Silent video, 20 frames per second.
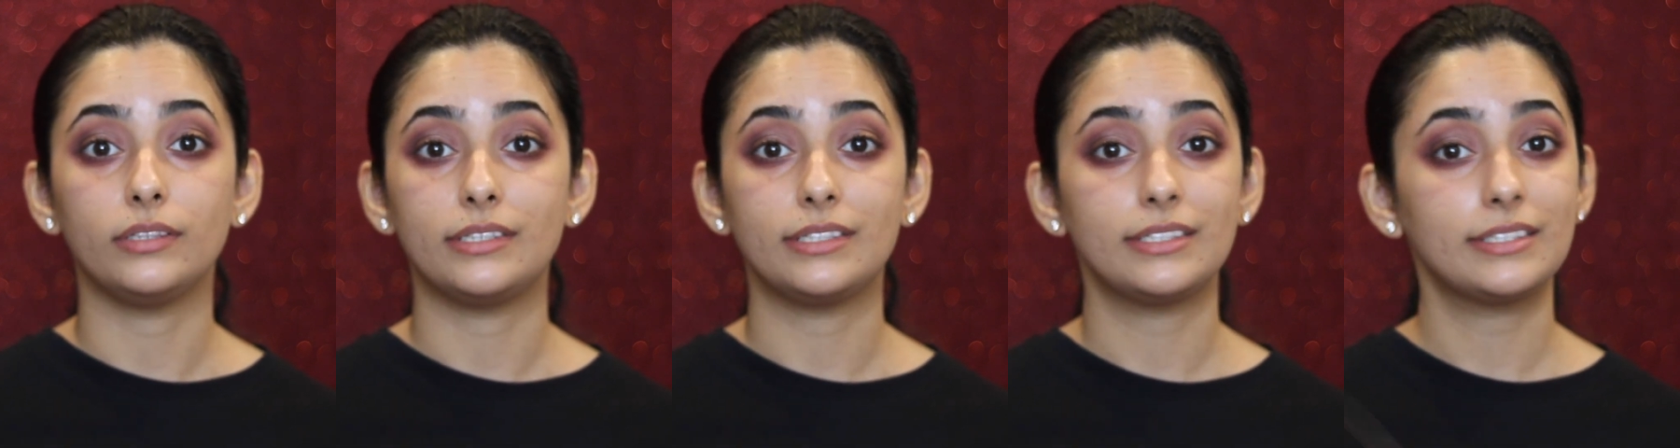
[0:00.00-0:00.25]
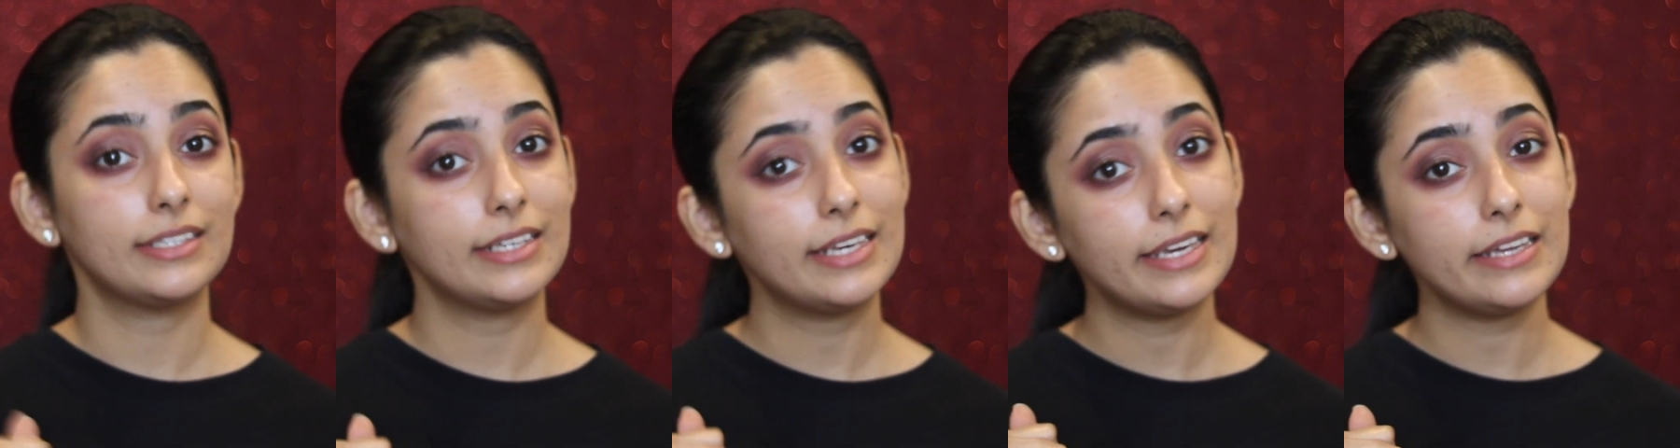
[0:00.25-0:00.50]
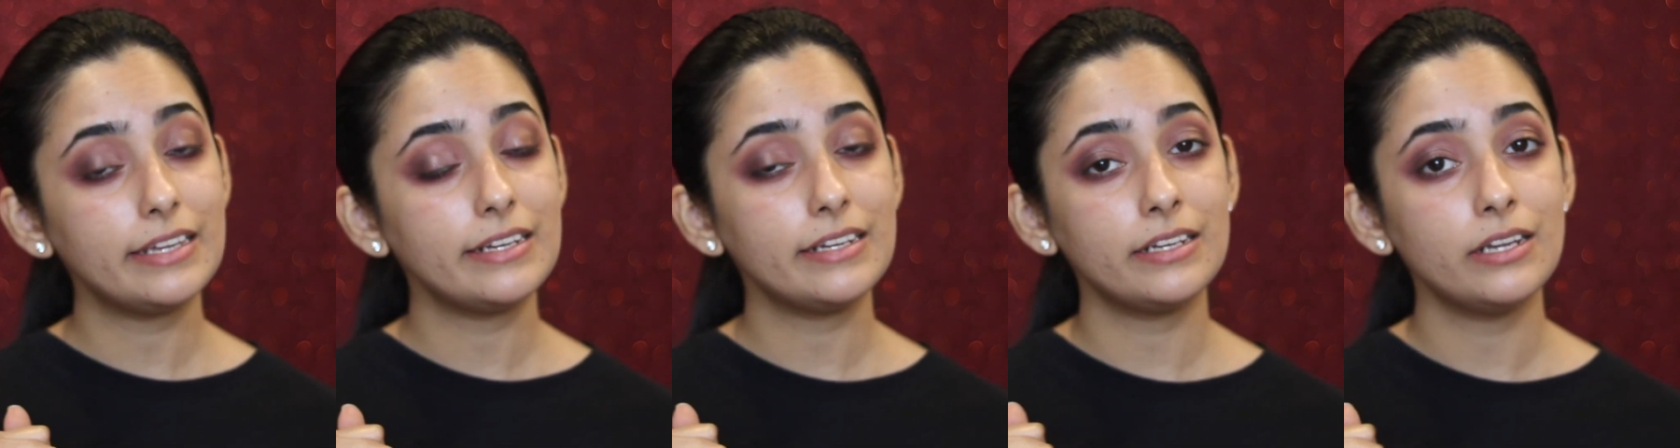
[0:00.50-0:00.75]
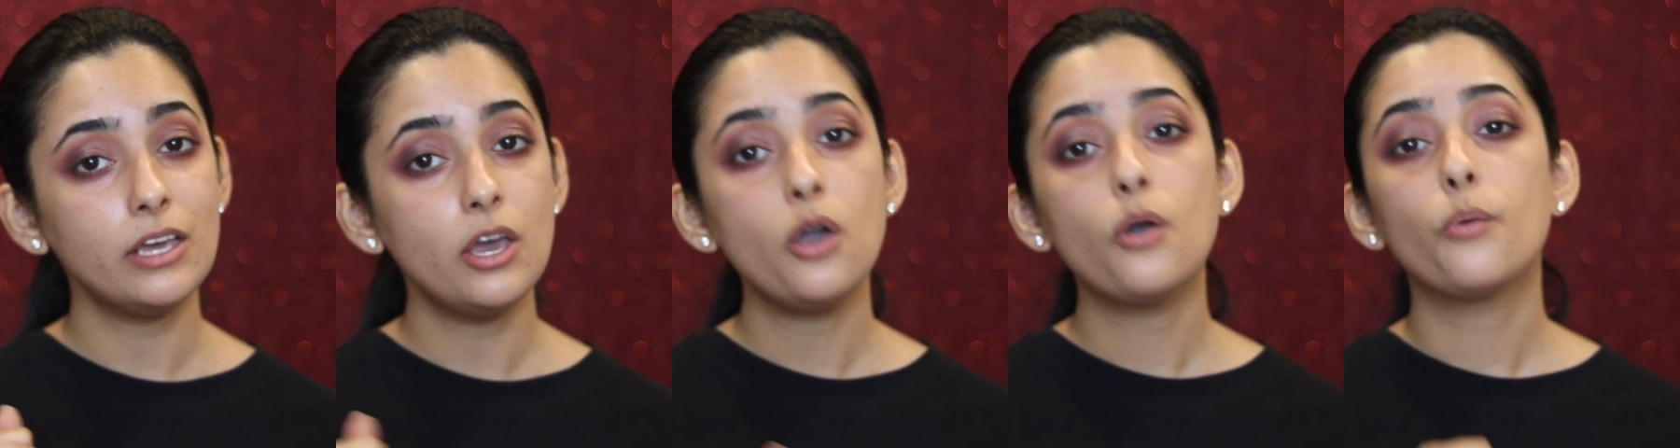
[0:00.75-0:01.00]
the
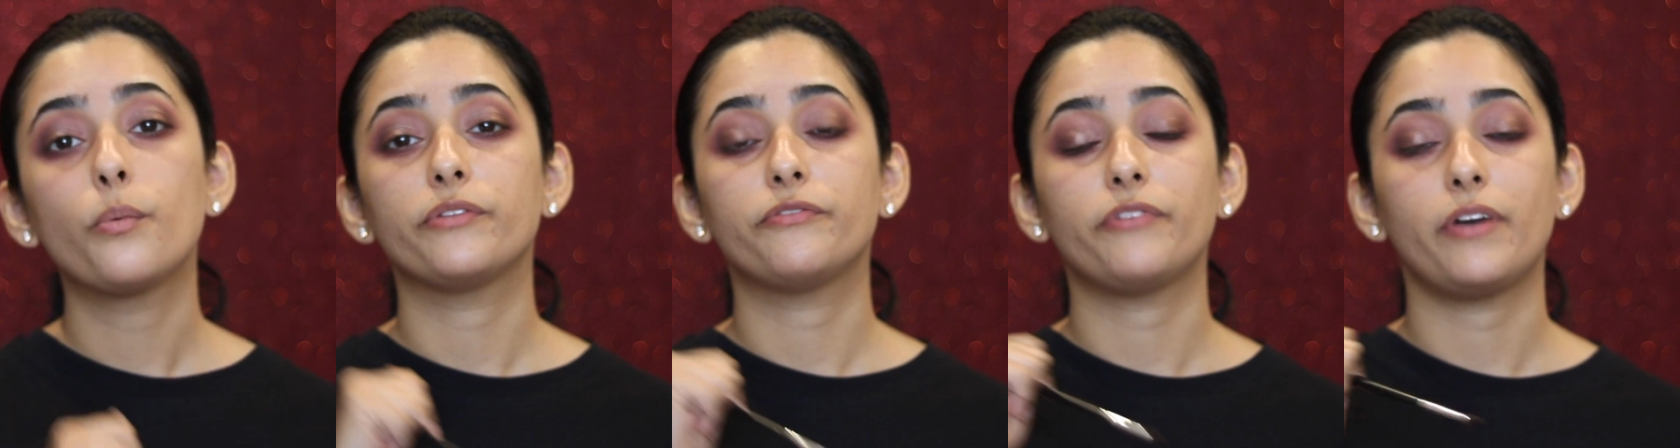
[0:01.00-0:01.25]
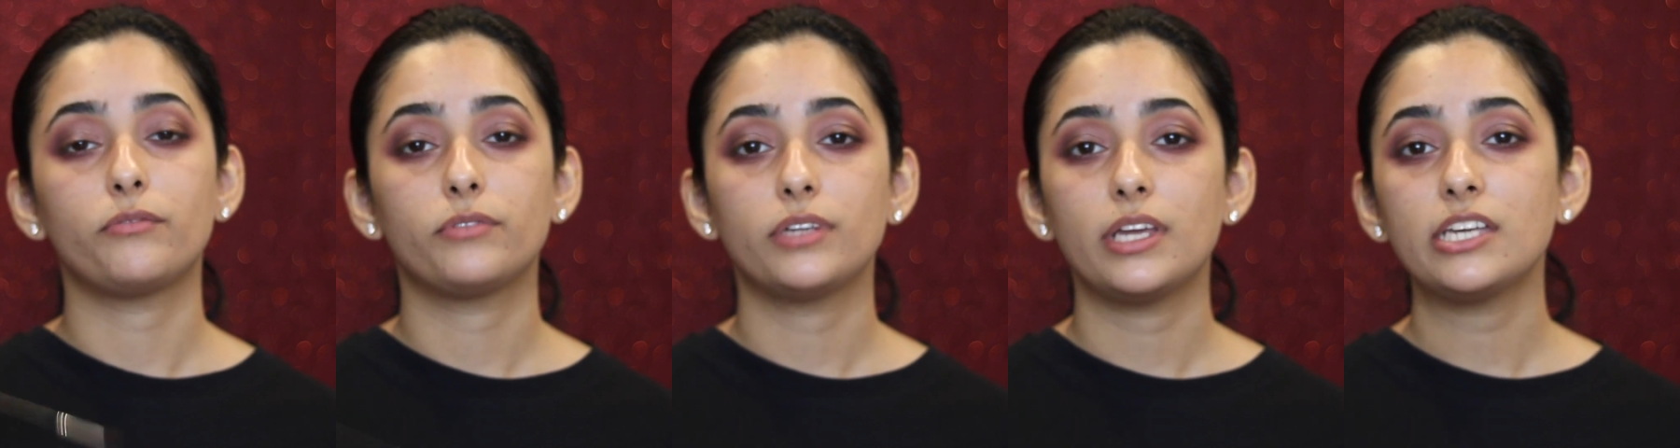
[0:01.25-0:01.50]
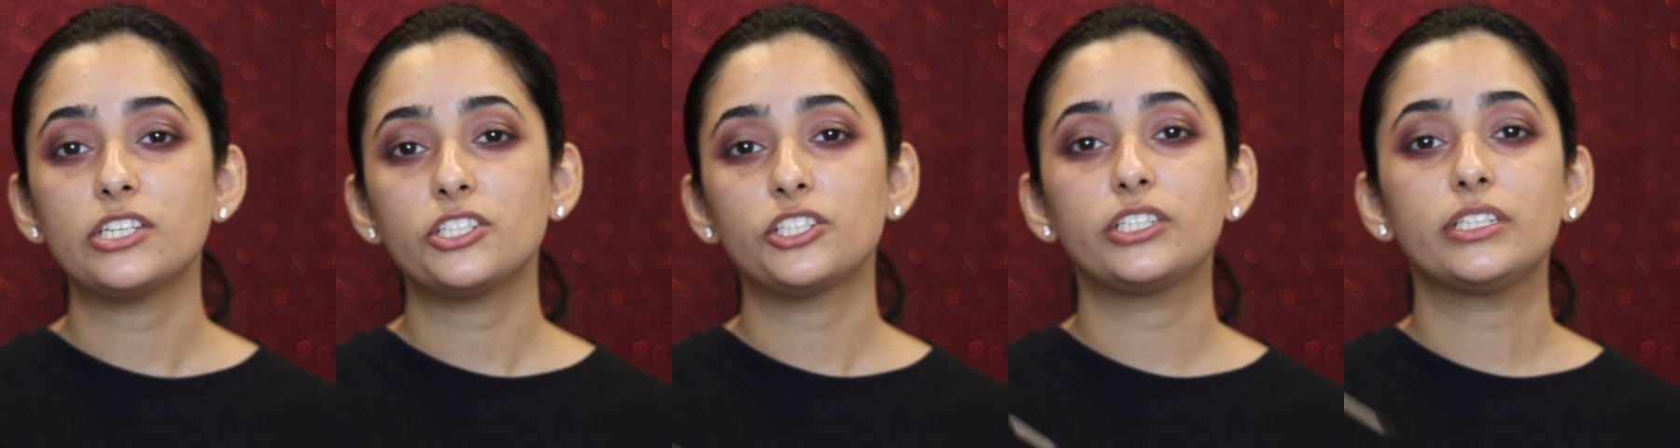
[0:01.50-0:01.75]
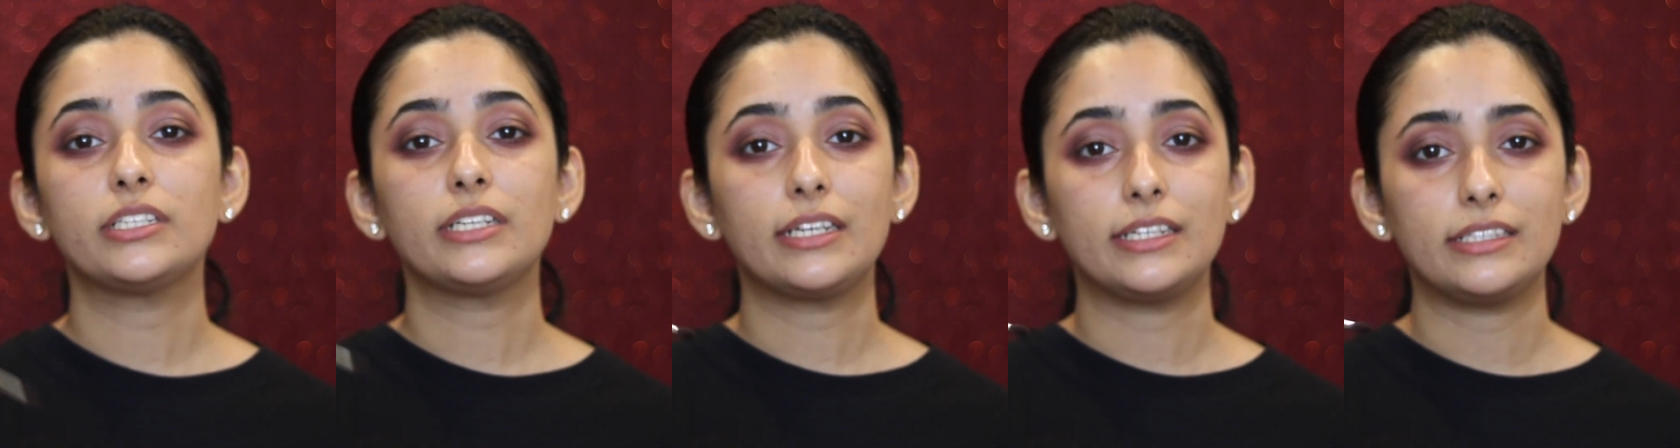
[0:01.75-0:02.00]
skin with foundation,